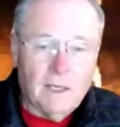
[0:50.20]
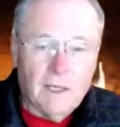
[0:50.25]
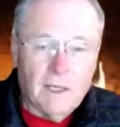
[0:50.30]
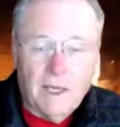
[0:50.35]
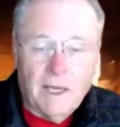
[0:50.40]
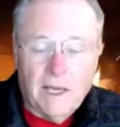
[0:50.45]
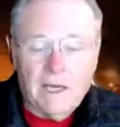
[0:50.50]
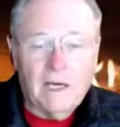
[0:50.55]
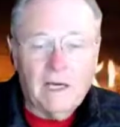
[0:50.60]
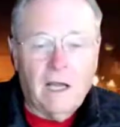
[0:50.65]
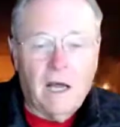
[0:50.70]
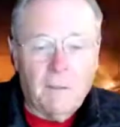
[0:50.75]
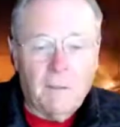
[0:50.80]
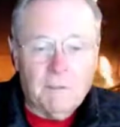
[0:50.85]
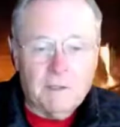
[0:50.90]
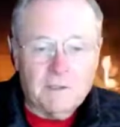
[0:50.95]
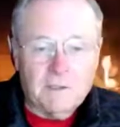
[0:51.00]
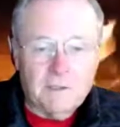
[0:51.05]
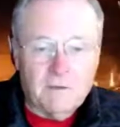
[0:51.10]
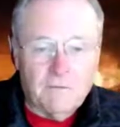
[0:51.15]

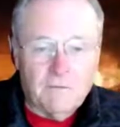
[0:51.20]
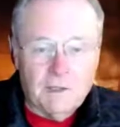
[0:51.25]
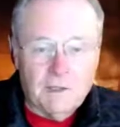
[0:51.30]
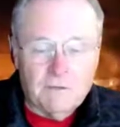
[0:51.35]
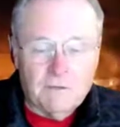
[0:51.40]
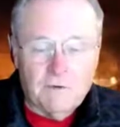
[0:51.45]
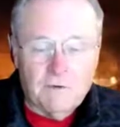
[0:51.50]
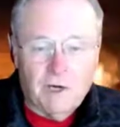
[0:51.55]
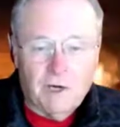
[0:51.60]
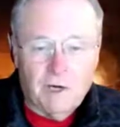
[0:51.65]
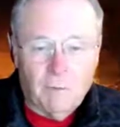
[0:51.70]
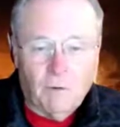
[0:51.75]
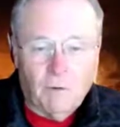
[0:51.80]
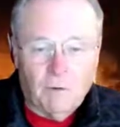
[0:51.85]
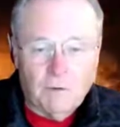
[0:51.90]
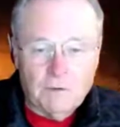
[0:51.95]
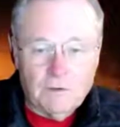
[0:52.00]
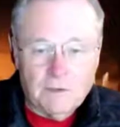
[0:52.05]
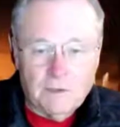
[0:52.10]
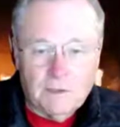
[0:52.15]
economics of these
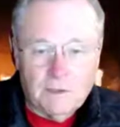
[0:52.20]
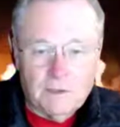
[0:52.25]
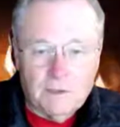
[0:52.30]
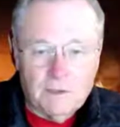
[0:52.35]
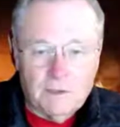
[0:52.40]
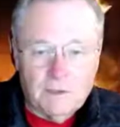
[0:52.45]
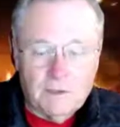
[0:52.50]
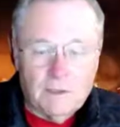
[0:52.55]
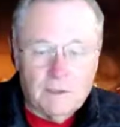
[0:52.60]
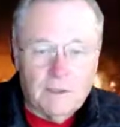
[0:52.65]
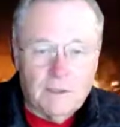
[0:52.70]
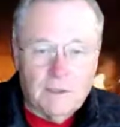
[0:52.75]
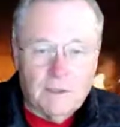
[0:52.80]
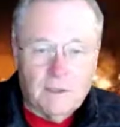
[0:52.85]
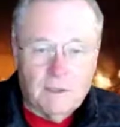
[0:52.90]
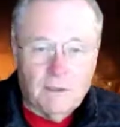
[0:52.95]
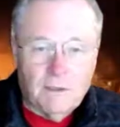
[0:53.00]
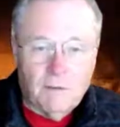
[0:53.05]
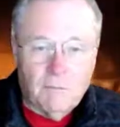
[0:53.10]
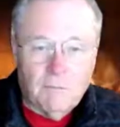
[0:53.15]
variables
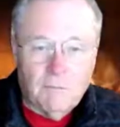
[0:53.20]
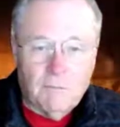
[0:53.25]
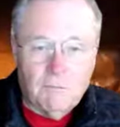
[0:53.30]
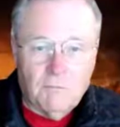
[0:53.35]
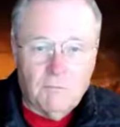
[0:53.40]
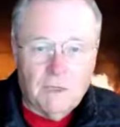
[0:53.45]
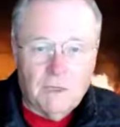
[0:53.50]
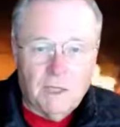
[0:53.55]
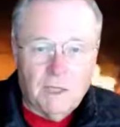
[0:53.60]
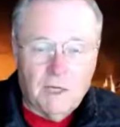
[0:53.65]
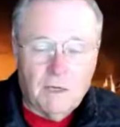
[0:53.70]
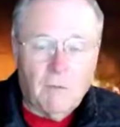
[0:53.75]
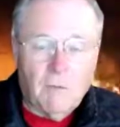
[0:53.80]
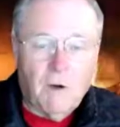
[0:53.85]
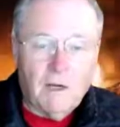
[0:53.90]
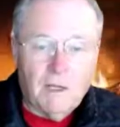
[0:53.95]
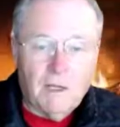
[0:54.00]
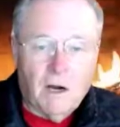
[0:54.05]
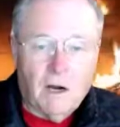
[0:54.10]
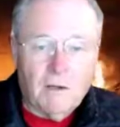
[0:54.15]
in a
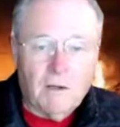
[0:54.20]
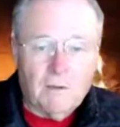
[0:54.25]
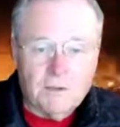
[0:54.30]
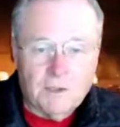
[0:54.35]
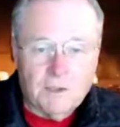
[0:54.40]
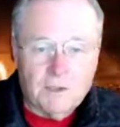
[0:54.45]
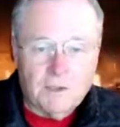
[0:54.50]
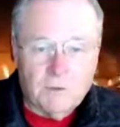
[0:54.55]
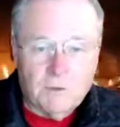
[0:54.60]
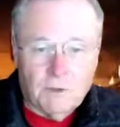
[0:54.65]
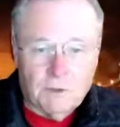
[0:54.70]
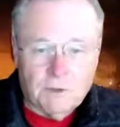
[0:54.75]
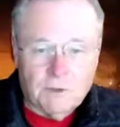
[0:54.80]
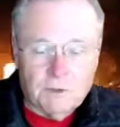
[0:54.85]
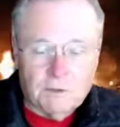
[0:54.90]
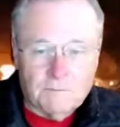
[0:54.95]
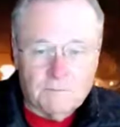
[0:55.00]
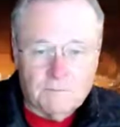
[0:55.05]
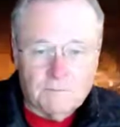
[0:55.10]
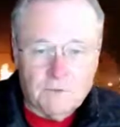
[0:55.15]
Monte Carlo
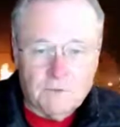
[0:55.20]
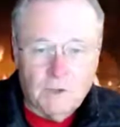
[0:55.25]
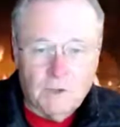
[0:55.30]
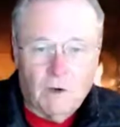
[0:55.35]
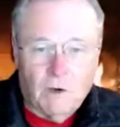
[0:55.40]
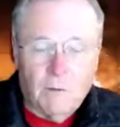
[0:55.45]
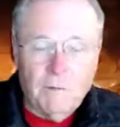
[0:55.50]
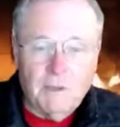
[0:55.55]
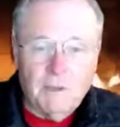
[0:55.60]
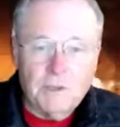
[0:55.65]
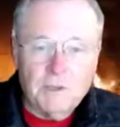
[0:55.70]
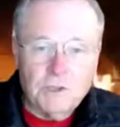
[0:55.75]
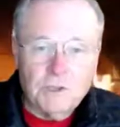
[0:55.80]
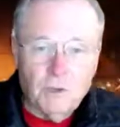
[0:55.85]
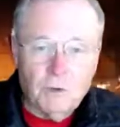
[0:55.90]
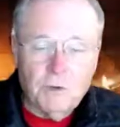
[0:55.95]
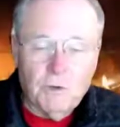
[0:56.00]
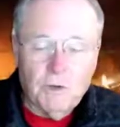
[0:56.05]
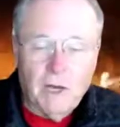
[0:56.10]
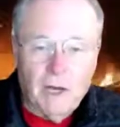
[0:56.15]
situation? So I'm going to
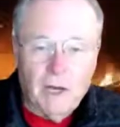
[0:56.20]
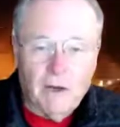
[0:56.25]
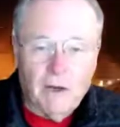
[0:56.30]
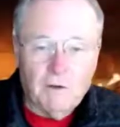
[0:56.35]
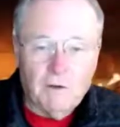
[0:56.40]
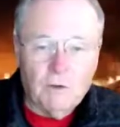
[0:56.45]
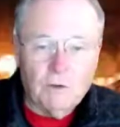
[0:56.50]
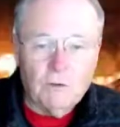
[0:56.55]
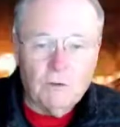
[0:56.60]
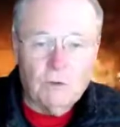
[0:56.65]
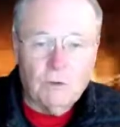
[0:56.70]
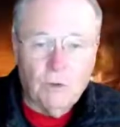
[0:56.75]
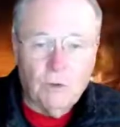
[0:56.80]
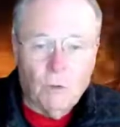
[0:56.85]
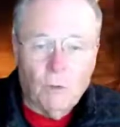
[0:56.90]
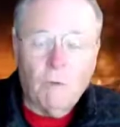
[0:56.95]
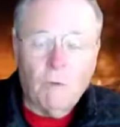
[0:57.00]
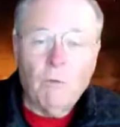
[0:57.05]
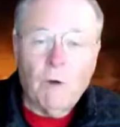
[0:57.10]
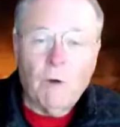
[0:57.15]
show you
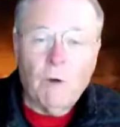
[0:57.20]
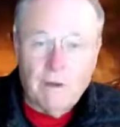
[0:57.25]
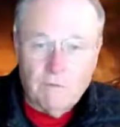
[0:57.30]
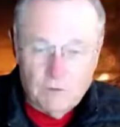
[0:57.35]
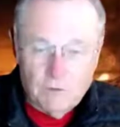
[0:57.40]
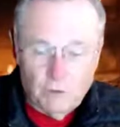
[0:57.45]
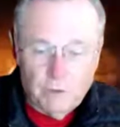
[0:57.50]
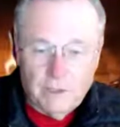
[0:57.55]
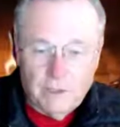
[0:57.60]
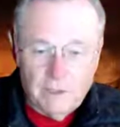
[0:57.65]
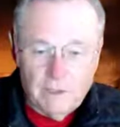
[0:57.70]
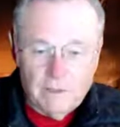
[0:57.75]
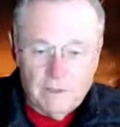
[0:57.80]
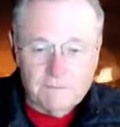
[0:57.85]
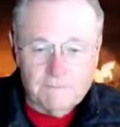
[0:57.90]
one way of doing it.